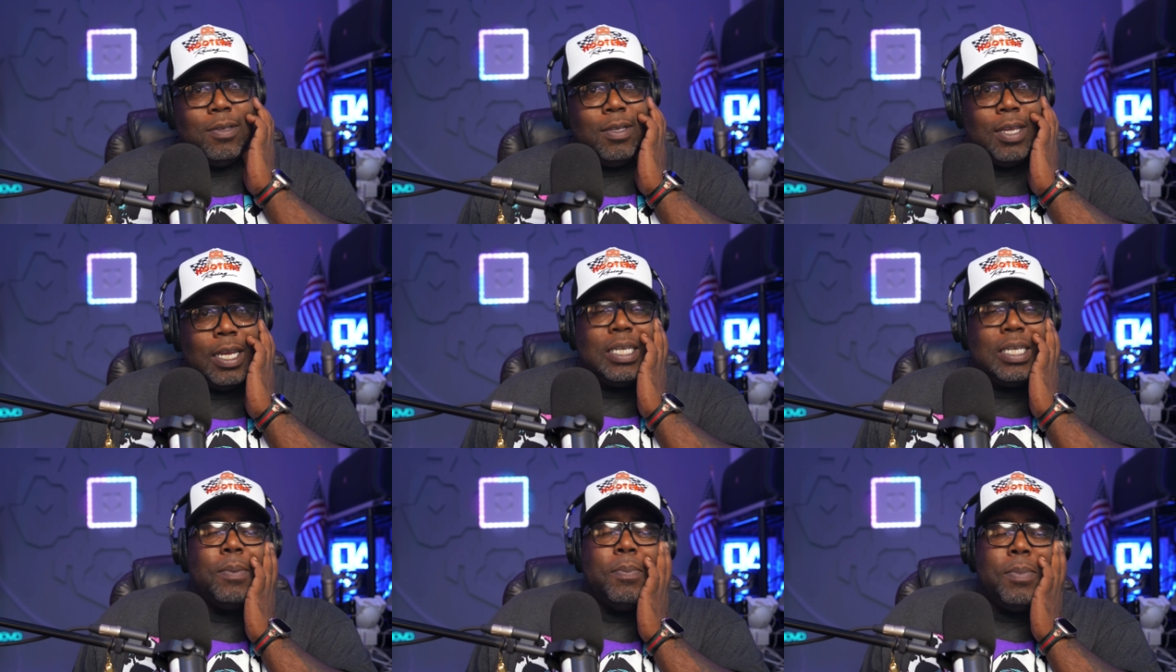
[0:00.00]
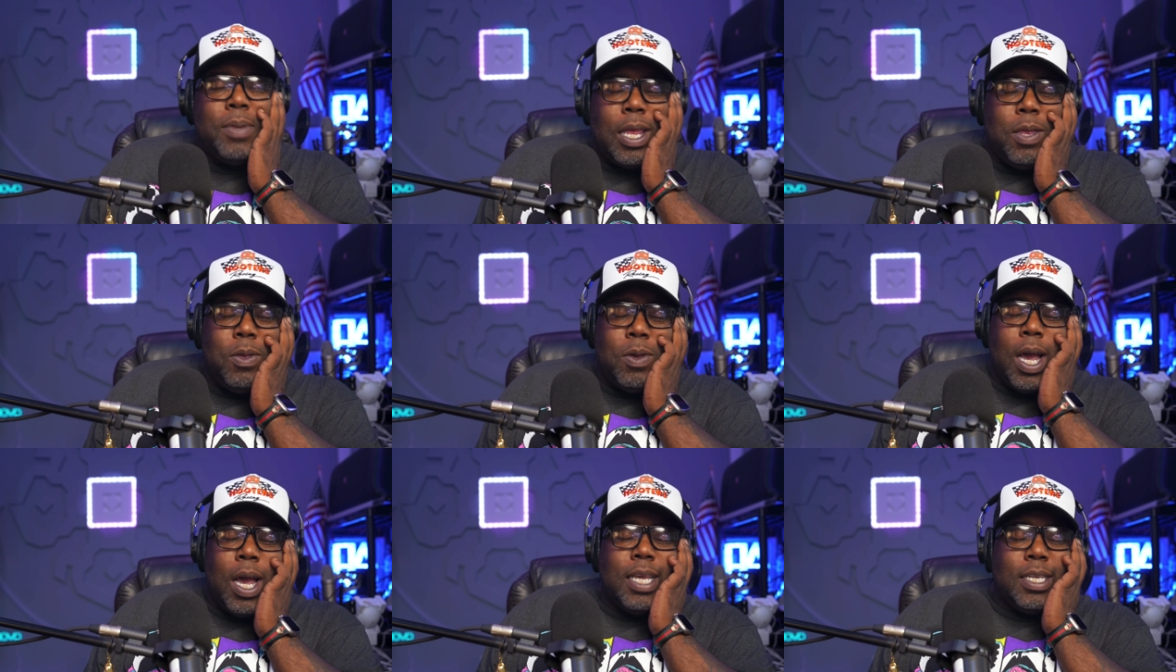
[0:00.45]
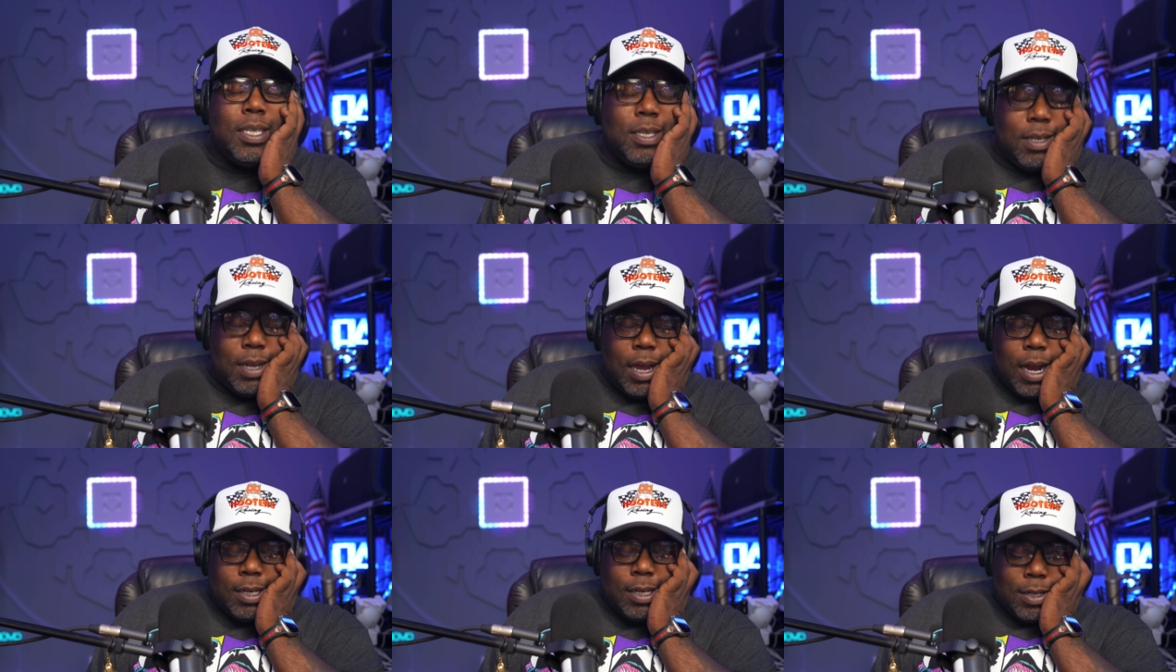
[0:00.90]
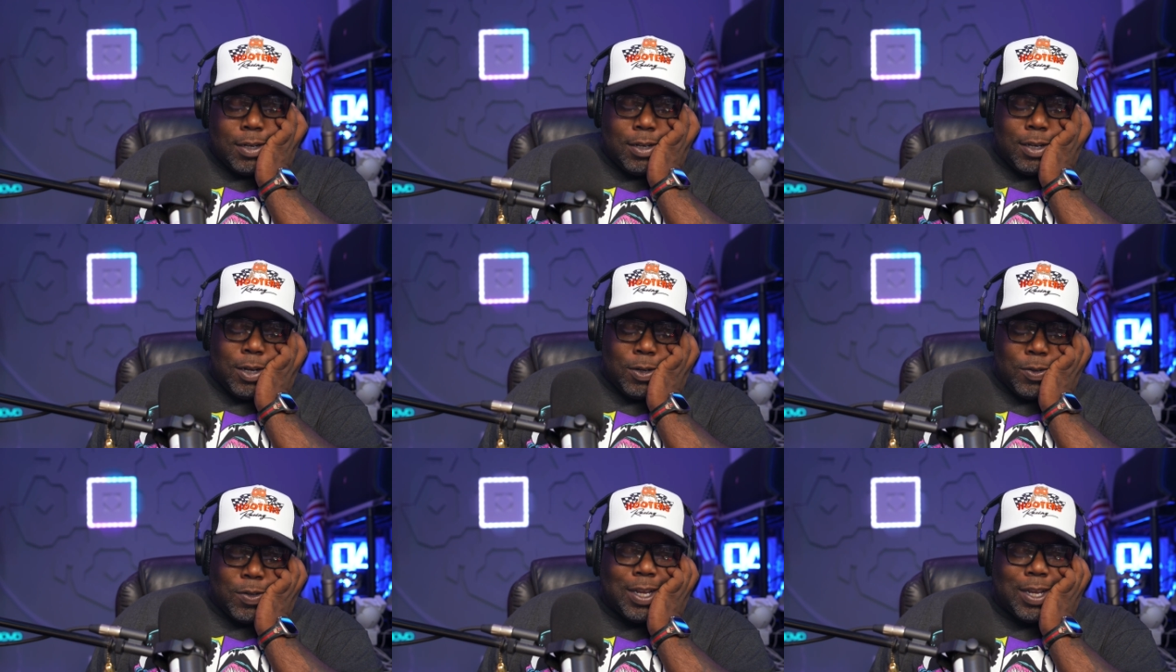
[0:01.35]
that that you guys
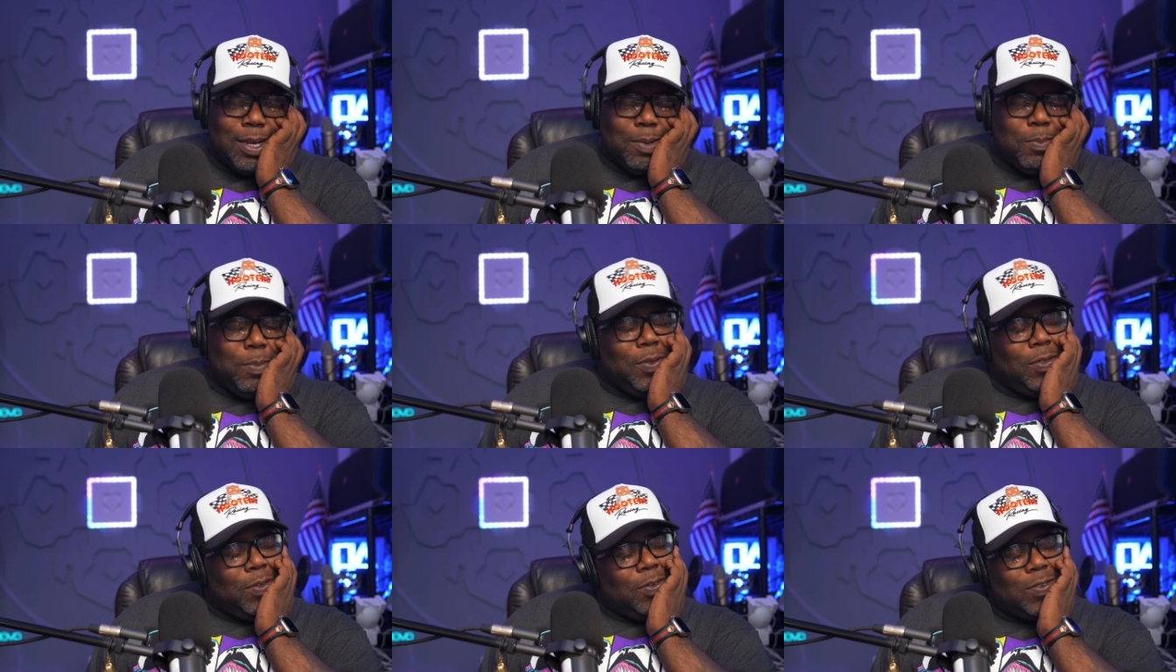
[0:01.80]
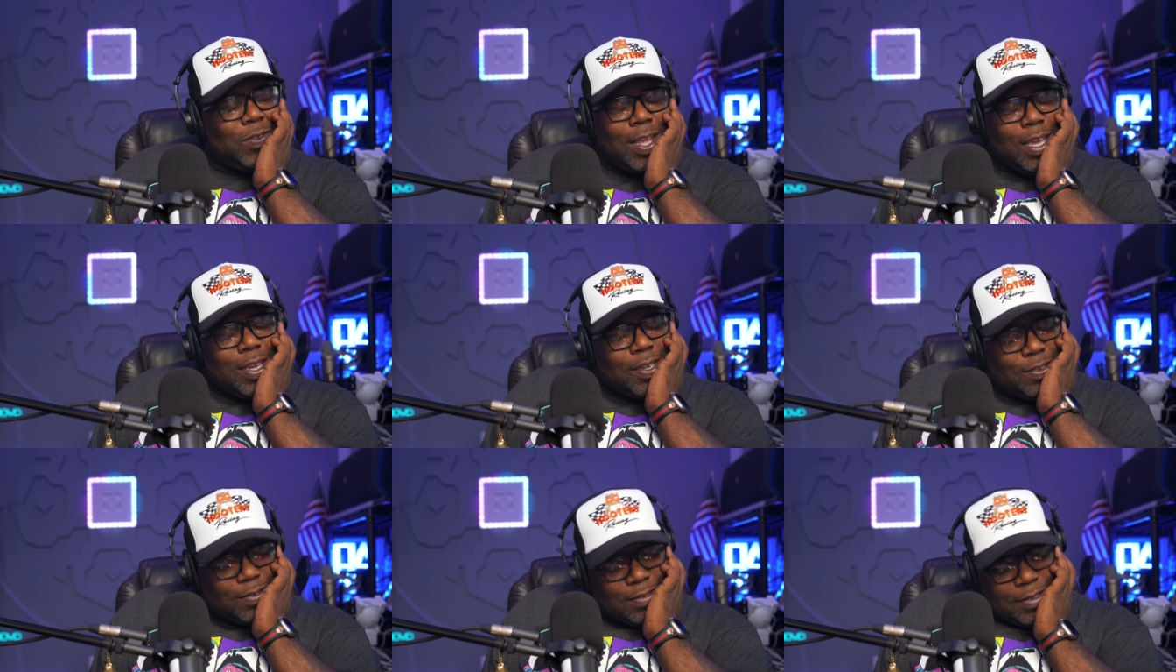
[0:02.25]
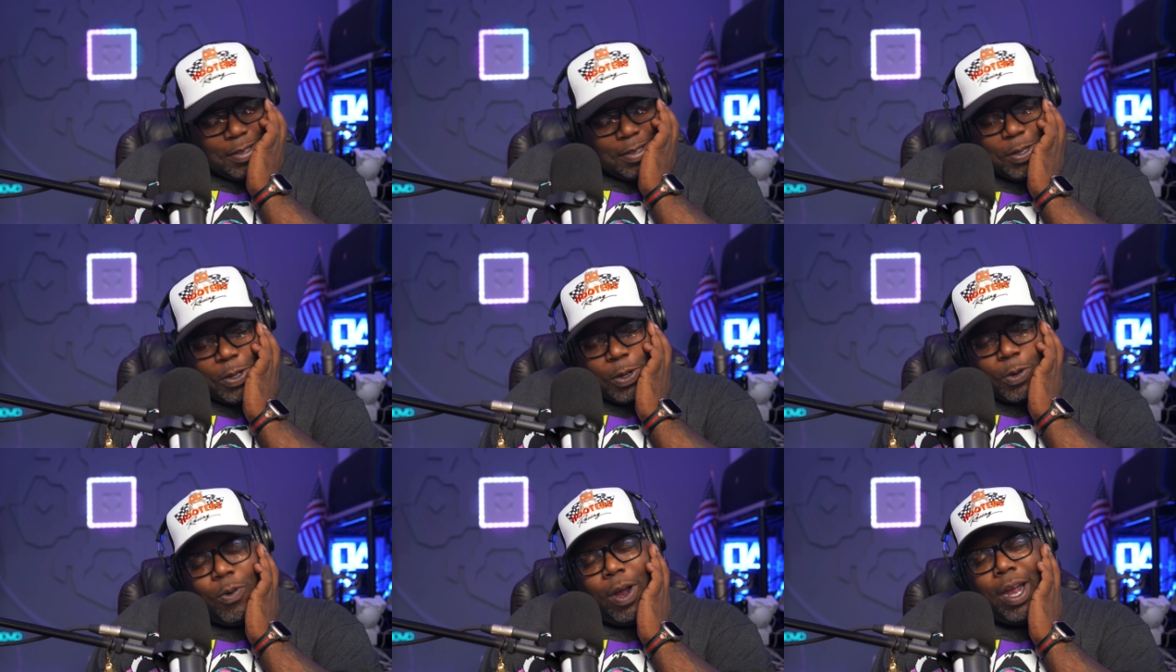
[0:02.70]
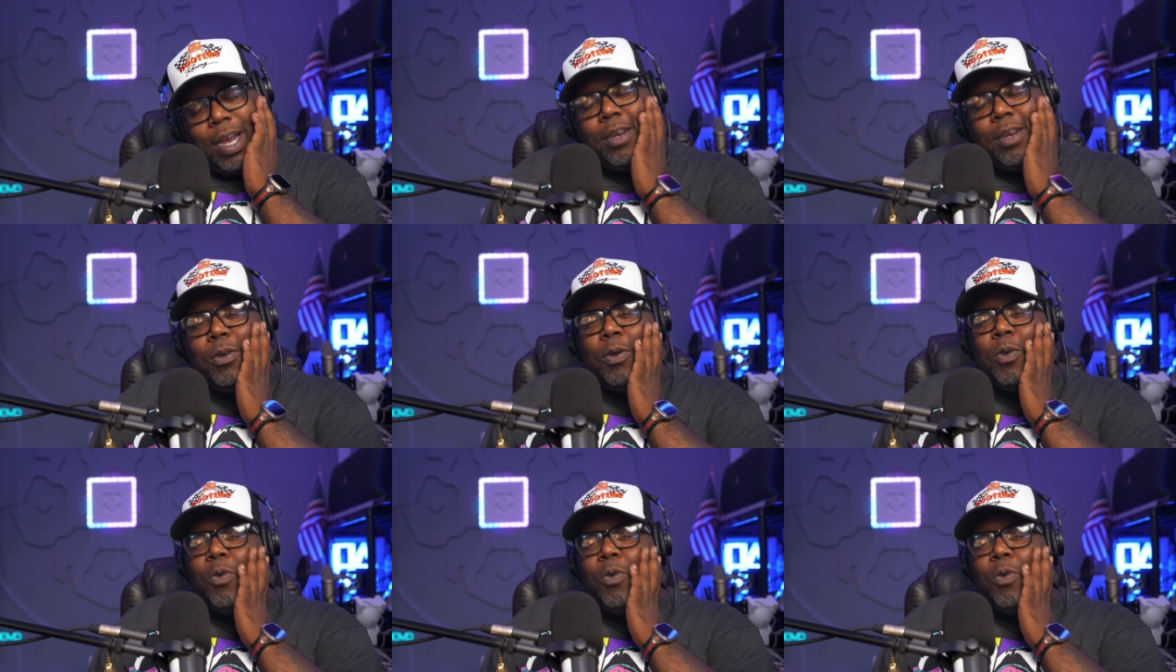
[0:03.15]
constantly are sending me these days, right?